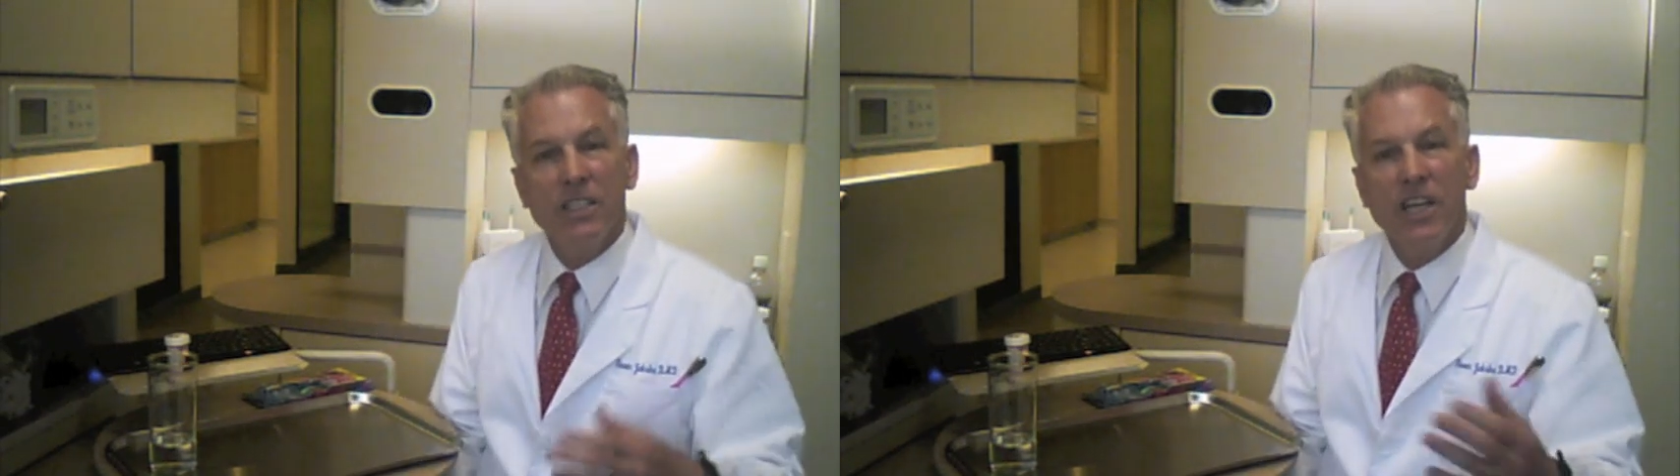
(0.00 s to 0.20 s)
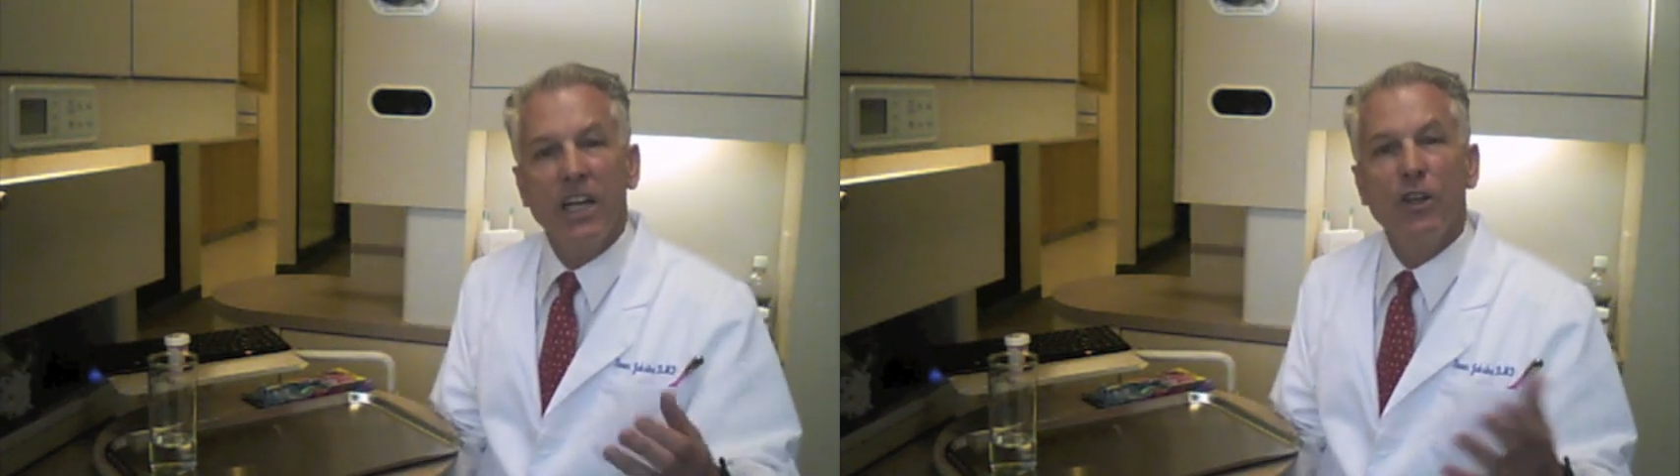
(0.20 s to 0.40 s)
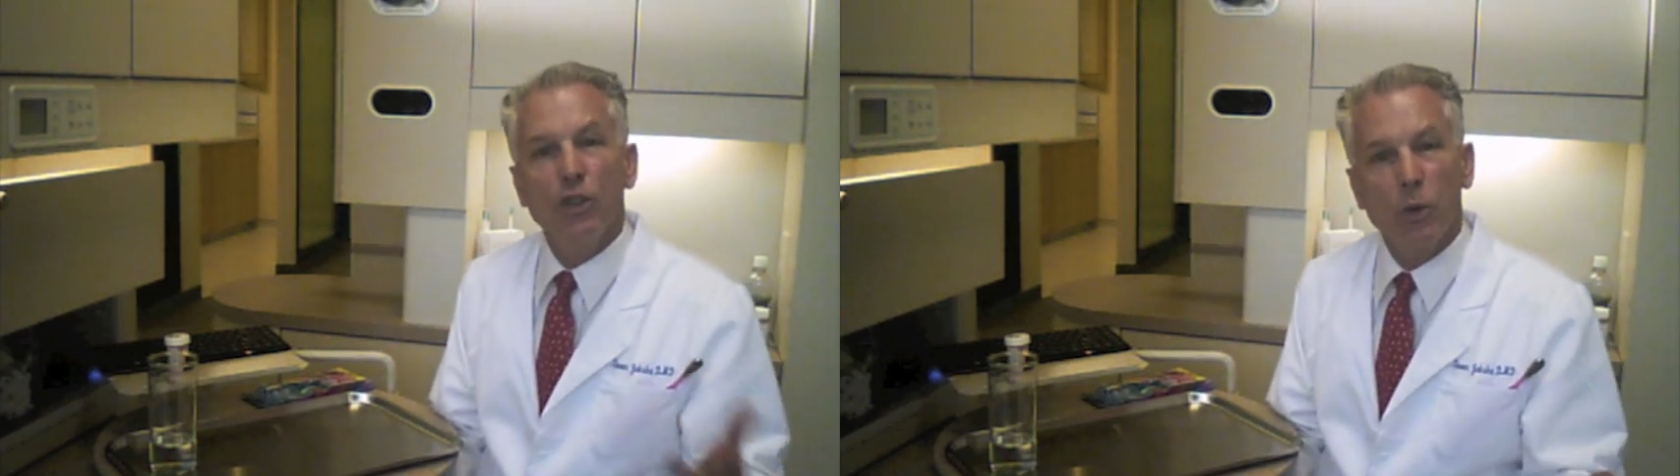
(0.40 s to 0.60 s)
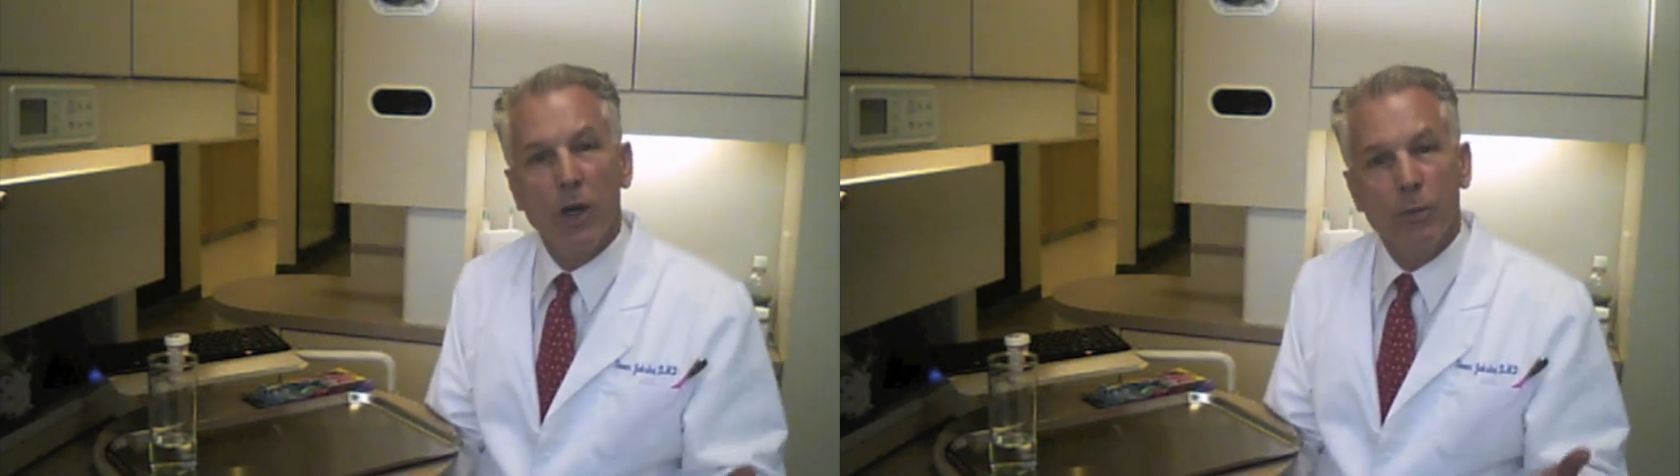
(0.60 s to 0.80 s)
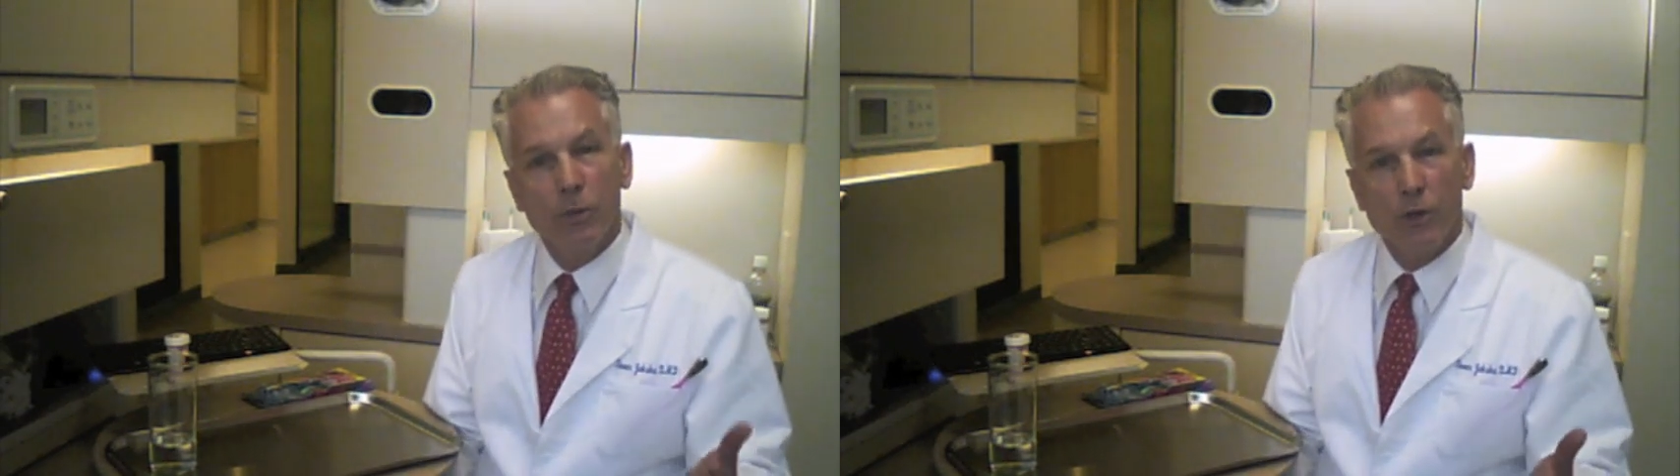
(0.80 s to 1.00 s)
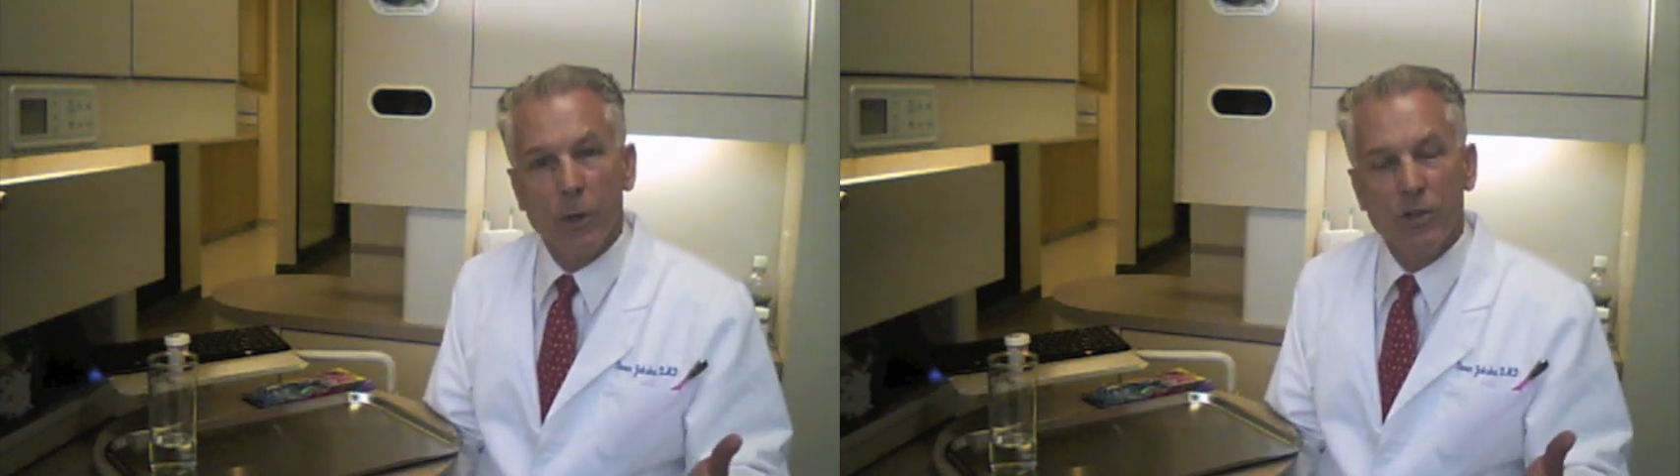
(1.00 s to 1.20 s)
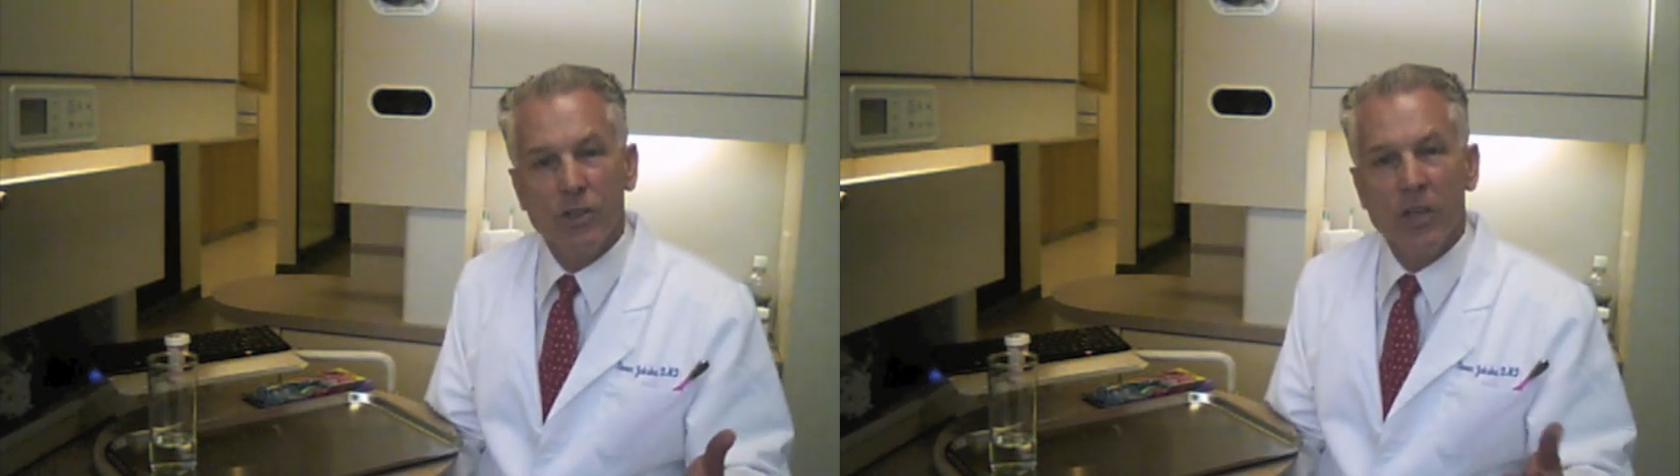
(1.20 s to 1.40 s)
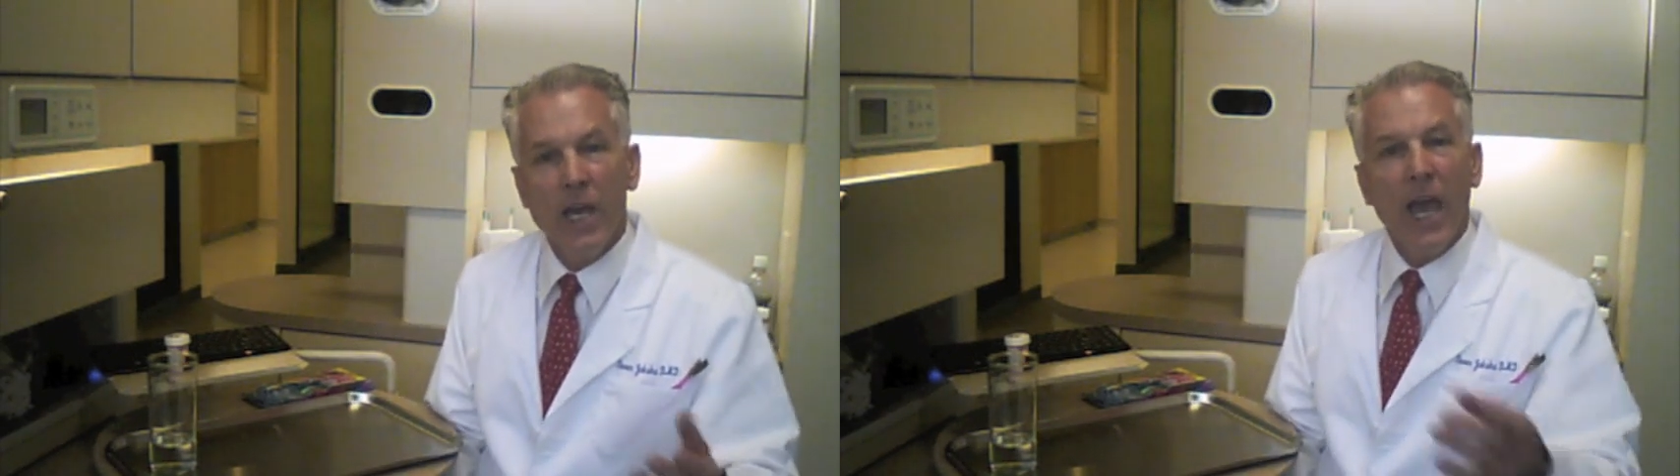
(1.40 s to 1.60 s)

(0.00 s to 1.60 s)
10 or 12 prescriptions,